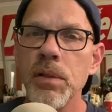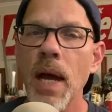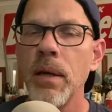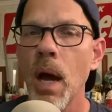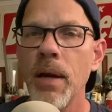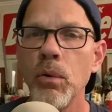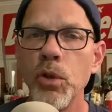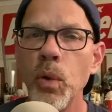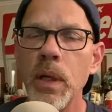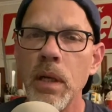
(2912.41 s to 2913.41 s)
I d- I don't
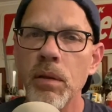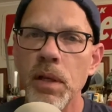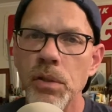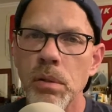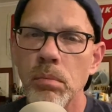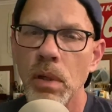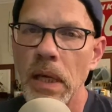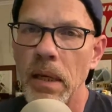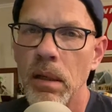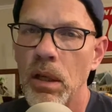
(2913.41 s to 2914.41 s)
do any of this,
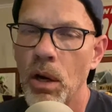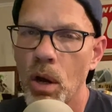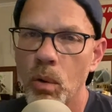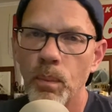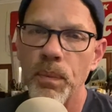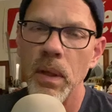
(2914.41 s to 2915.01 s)
eh, you know,